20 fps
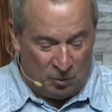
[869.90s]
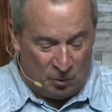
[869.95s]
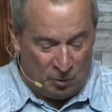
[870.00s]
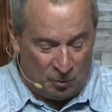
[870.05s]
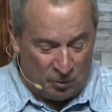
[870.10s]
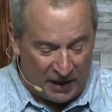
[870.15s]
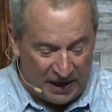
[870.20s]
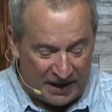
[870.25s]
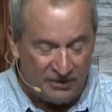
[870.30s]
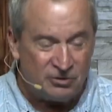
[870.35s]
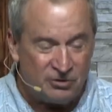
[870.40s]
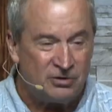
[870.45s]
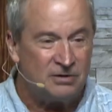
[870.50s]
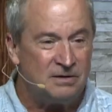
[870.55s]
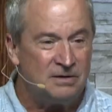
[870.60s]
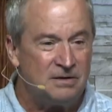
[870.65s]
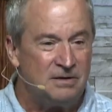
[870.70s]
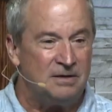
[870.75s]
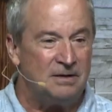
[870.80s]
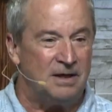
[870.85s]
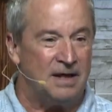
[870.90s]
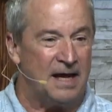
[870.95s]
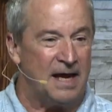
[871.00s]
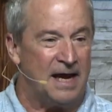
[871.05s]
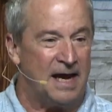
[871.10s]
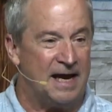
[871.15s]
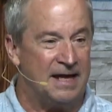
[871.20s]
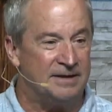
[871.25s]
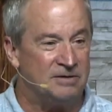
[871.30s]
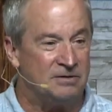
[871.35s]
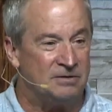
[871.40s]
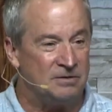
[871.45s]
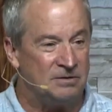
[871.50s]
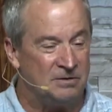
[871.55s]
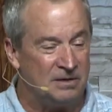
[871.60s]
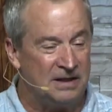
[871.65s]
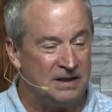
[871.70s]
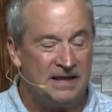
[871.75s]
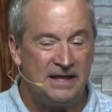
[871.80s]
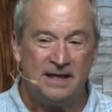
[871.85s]
Rachel and
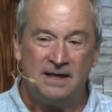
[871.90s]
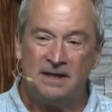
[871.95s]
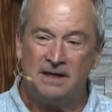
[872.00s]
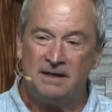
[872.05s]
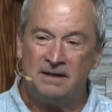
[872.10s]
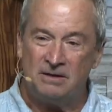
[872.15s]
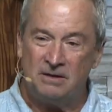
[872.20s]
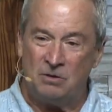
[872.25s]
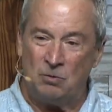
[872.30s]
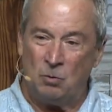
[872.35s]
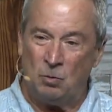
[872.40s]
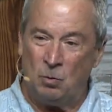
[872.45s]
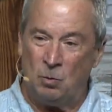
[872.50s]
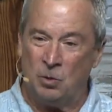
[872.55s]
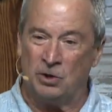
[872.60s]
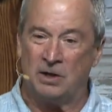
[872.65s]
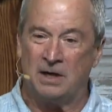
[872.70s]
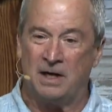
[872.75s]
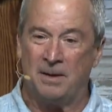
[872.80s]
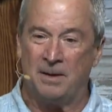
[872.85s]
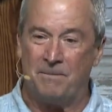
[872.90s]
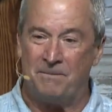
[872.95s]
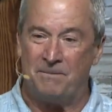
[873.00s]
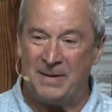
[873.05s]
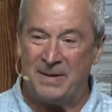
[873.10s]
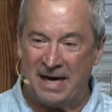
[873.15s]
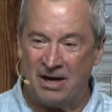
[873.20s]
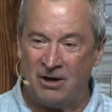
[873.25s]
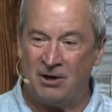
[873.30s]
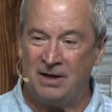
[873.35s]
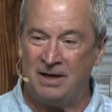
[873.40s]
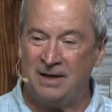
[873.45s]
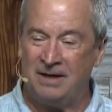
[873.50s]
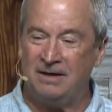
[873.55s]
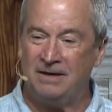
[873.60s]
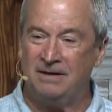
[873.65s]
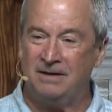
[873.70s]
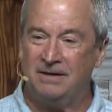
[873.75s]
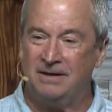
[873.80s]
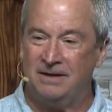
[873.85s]
Leah were
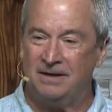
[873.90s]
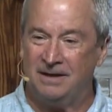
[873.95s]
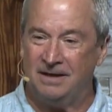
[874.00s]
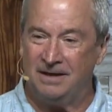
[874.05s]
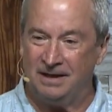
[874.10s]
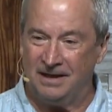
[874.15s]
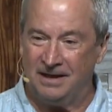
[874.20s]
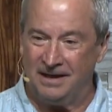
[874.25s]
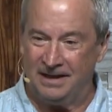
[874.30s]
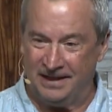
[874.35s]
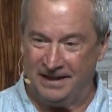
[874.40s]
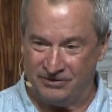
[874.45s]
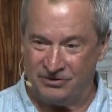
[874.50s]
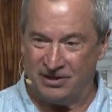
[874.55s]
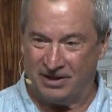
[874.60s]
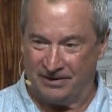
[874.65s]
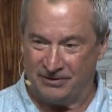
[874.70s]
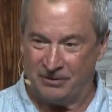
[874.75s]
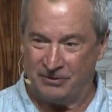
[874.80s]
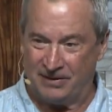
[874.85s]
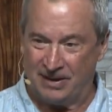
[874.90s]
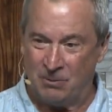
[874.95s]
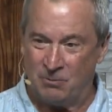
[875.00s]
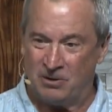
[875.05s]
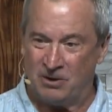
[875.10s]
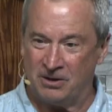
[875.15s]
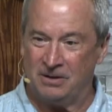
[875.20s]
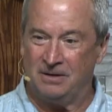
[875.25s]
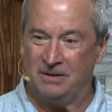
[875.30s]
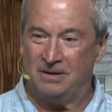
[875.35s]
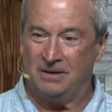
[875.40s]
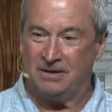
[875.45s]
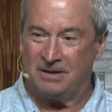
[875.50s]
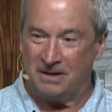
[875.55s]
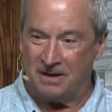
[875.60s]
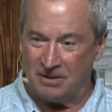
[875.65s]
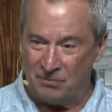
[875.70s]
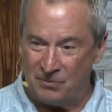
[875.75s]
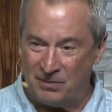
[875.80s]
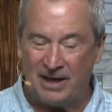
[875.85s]
comparing each other. They were
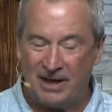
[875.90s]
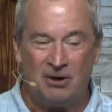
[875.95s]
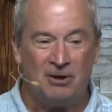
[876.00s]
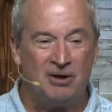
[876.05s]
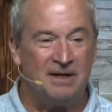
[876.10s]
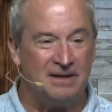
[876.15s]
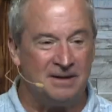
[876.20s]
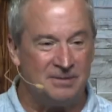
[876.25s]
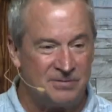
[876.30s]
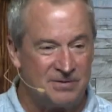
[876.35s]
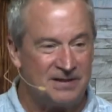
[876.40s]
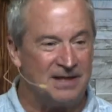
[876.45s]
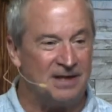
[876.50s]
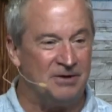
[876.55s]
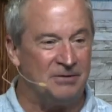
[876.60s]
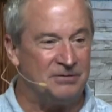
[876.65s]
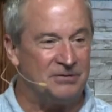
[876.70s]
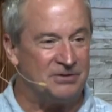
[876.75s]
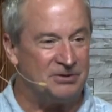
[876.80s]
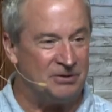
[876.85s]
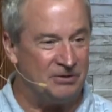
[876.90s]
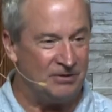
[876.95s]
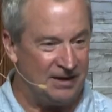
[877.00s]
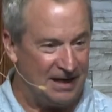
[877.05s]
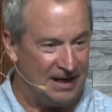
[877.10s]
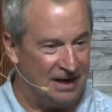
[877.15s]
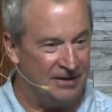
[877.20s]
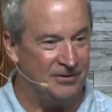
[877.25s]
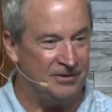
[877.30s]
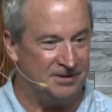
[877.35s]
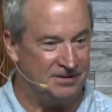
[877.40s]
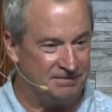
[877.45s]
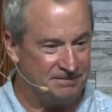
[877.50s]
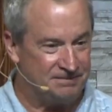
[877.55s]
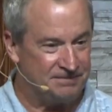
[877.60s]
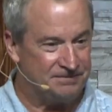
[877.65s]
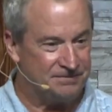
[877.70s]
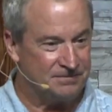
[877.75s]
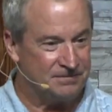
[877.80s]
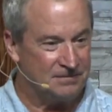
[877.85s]
comparing themselves to the other.
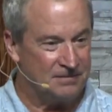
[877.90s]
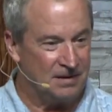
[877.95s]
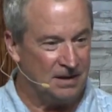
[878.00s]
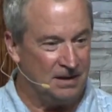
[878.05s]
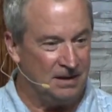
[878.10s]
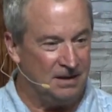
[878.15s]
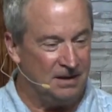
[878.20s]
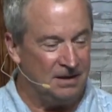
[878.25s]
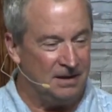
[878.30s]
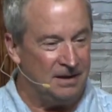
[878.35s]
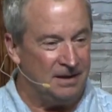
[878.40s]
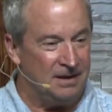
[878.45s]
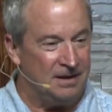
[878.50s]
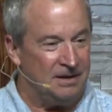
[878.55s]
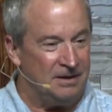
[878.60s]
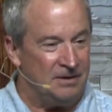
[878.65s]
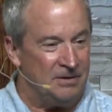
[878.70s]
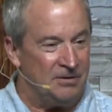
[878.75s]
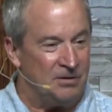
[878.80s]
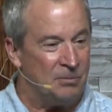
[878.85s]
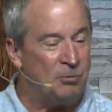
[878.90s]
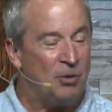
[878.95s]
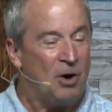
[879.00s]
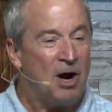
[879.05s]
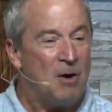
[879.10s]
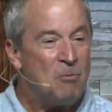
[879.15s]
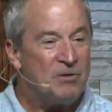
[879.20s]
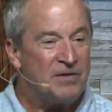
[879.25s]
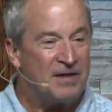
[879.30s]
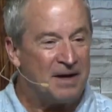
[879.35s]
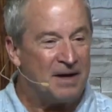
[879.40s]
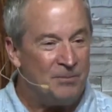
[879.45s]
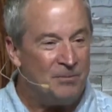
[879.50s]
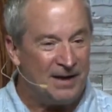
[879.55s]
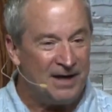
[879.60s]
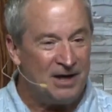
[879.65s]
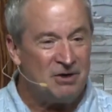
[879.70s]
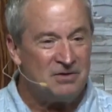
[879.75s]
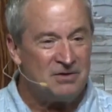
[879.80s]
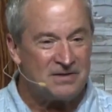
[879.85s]
The problem with
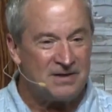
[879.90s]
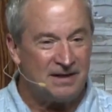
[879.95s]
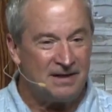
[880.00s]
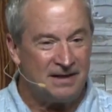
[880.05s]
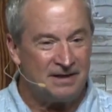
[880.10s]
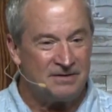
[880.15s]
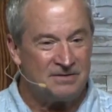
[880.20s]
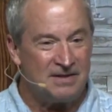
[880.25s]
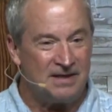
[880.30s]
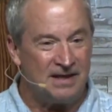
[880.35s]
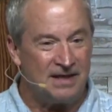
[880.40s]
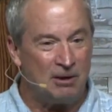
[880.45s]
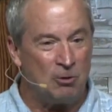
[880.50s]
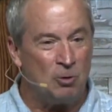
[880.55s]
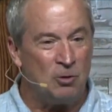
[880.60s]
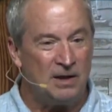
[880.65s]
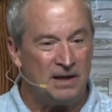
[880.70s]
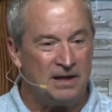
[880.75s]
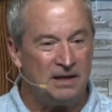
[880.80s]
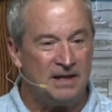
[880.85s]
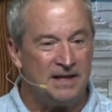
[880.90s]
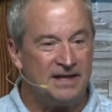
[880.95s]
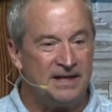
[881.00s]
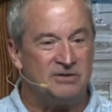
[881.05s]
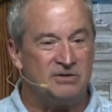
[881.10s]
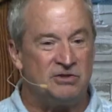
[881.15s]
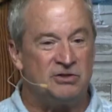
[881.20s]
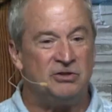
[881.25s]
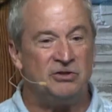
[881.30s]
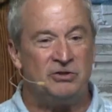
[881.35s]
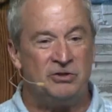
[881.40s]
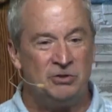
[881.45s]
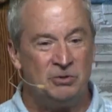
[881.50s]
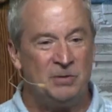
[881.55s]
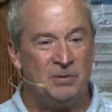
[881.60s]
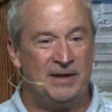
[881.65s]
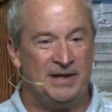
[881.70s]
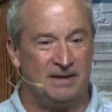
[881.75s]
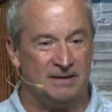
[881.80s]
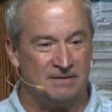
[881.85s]
comparison is that it only leads to two
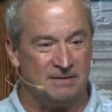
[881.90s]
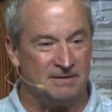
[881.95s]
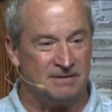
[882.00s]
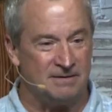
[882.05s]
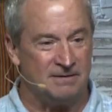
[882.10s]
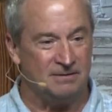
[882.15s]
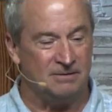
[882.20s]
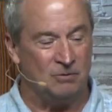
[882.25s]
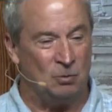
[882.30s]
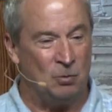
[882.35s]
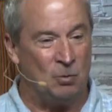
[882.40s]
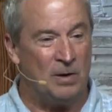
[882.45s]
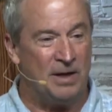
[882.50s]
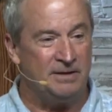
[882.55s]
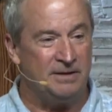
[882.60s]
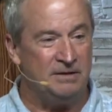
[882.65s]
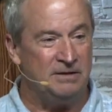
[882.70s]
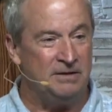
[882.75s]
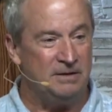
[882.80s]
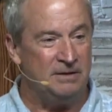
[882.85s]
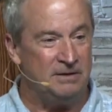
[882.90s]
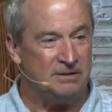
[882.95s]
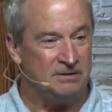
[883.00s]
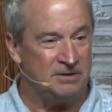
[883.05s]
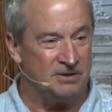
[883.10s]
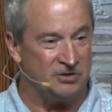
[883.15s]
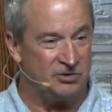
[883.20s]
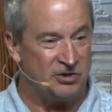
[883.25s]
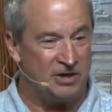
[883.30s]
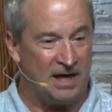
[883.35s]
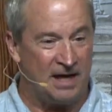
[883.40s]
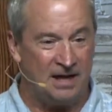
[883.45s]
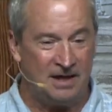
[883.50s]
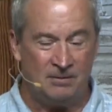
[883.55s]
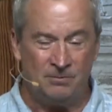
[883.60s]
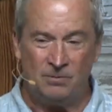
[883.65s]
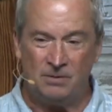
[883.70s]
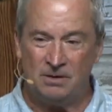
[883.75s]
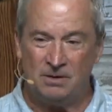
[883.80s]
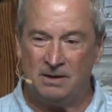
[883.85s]
ends one to
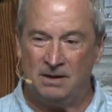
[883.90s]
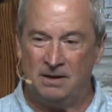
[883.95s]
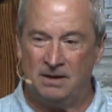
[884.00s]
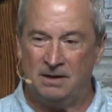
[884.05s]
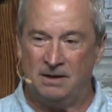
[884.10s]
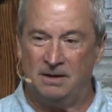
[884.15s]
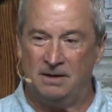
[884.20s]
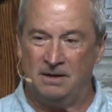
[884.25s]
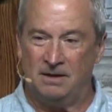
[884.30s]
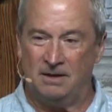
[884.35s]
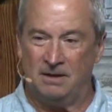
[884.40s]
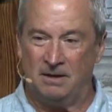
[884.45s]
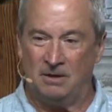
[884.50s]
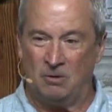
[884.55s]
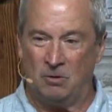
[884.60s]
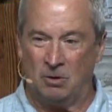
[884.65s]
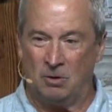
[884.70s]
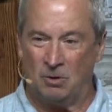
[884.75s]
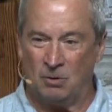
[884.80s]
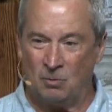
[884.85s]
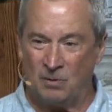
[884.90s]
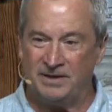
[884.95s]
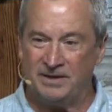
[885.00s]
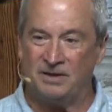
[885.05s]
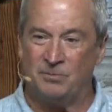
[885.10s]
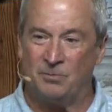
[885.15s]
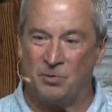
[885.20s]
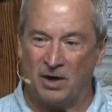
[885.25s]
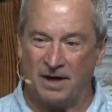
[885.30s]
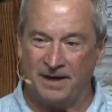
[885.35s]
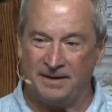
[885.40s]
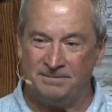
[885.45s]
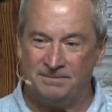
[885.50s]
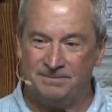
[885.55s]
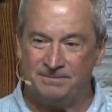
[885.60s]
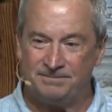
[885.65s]
shame or one to pride.